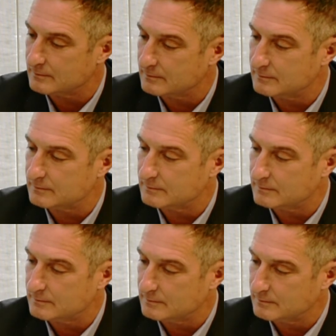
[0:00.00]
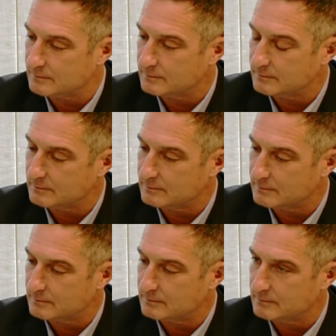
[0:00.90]

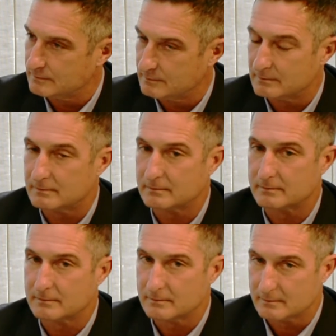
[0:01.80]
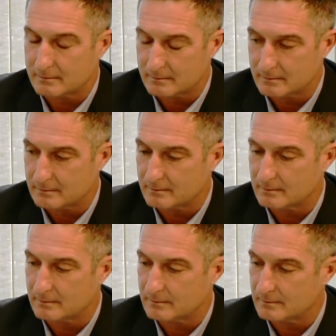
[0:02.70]

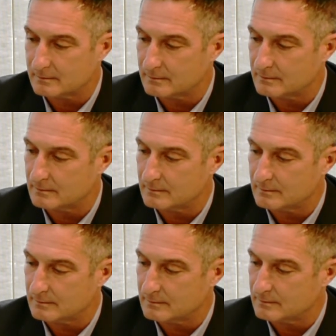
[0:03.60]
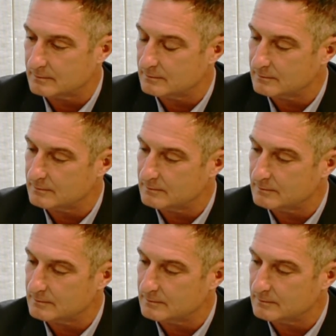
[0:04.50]
The person shown says nothing.